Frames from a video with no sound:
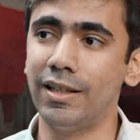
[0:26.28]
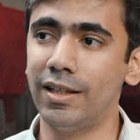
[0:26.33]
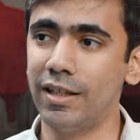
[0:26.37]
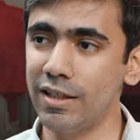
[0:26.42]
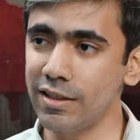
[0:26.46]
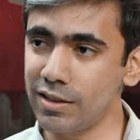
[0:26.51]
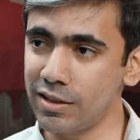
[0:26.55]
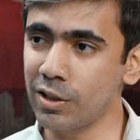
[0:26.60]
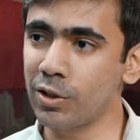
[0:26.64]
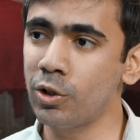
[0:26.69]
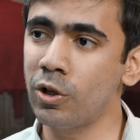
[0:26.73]

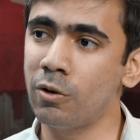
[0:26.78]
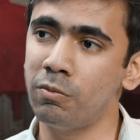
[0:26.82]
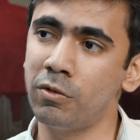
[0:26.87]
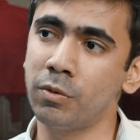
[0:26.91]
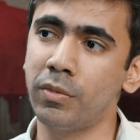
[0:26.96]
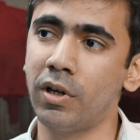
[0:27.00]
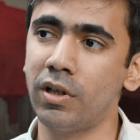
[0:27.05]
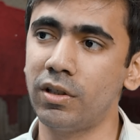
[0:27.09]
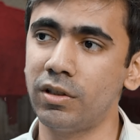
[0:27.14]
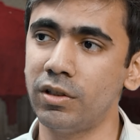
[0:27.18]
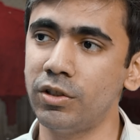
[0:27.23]
less economic
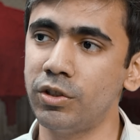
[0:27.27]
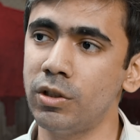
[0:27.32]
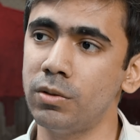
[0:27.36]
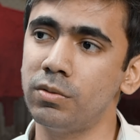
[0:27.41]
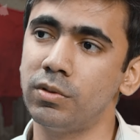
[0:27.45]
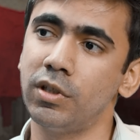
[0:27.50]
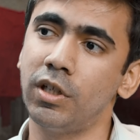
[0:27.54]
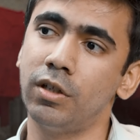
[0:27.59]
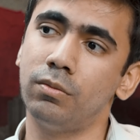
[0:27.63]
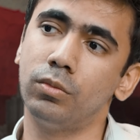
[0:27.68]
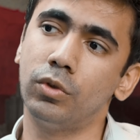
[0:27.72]

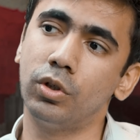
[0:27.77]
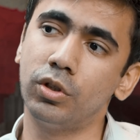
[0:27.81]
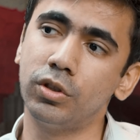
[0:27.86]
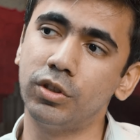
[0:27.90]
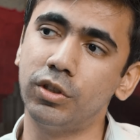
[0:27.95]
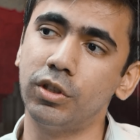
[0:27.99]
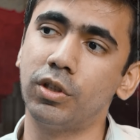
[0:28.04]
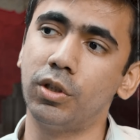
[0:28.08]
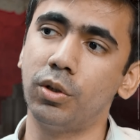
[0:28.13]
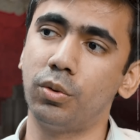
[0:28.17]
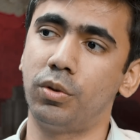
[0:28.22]
partnerships and more
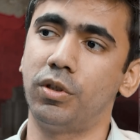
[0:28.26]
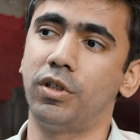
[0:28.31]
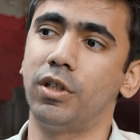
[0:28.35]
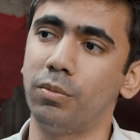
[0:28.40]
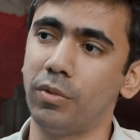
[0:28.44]
security